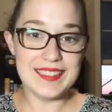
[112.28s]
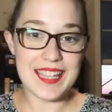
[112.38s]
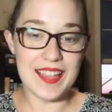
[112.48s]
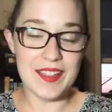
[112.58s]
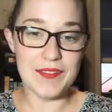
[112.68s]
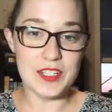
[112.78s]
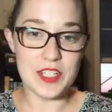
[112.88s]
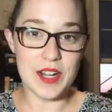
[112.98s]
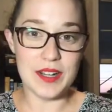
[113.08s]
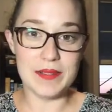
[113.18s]
Kayla for
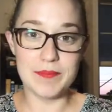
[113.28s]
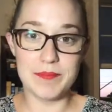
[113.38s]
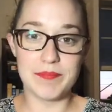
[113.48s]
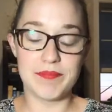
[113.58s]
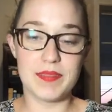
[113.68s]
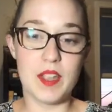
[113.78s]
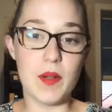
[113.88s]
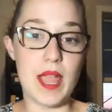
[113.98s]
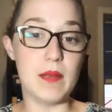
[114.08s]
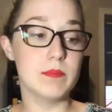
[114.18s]
sharing.
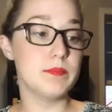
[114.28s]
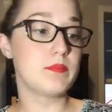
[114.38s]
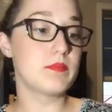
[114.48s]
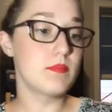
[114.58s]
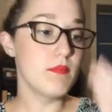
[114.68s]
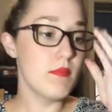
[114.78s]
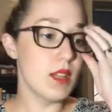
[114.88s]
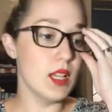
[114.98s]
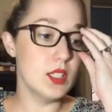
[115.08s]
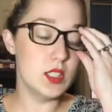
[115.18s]
Okay,
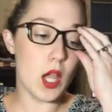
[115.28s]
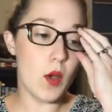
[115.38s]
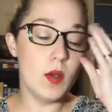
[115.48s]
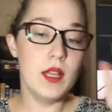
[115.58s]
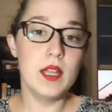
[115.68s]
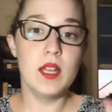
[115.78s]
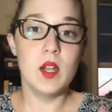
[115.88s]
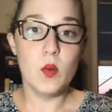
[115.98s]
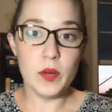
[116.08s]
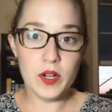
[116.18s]
so
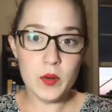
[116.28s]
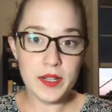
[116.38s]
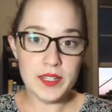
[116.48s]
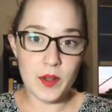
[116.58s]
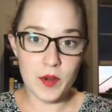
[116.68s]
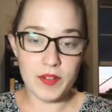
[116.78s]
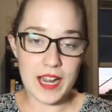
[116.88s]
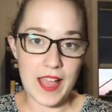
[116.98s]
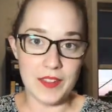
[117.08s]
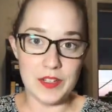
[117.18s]
we are going to go over
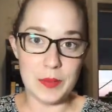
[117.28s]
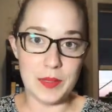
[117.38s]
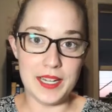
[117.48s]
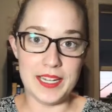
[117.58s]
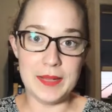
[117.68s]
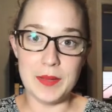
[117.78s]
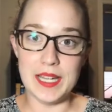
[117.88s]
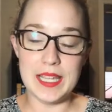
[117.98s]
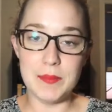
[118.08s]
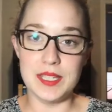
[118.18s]
calendar planning. My
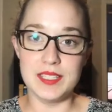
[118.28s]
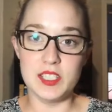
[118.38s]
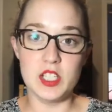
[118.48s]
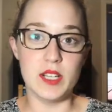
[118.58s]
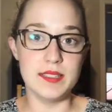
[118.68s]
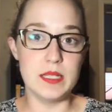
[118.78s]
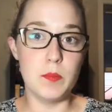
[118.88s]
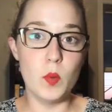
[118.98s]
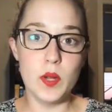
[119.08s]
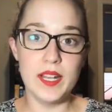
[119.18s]
name is Chelsea
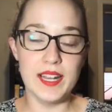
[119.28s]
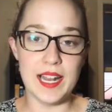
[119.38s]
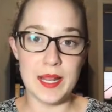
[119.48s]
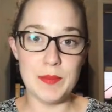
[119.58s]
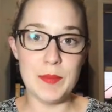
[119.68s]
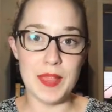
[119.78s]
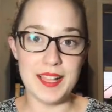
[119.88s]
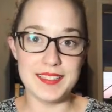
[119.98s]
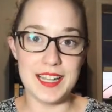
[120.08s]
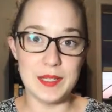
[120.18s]
Boyd, and I am a
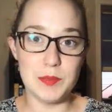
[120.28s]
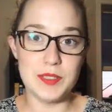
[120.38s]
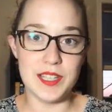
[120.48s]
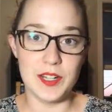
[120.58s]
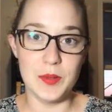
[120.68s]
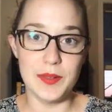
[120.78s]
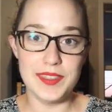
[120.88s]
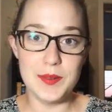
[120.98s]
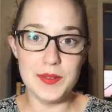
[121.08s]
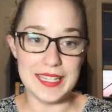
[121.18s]
Black Status presenter
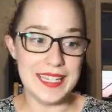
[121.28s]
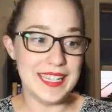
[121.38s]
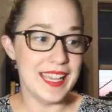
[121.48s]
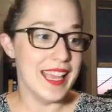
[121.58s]
with Younique.